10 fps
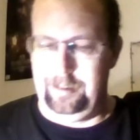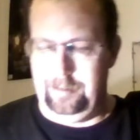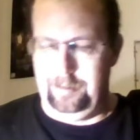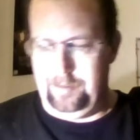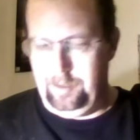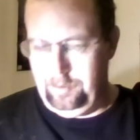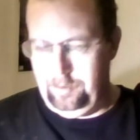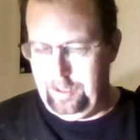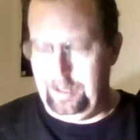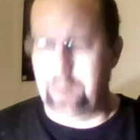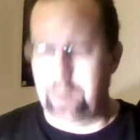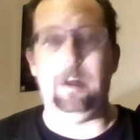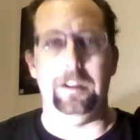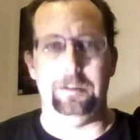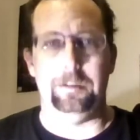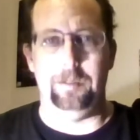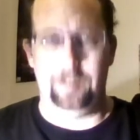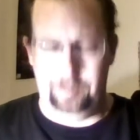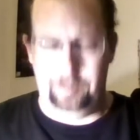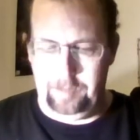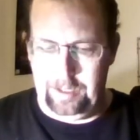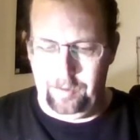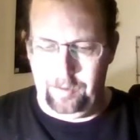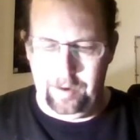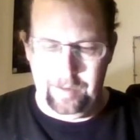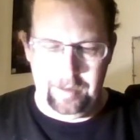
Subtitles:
polish remover or something to get rid of it. It's like super glue.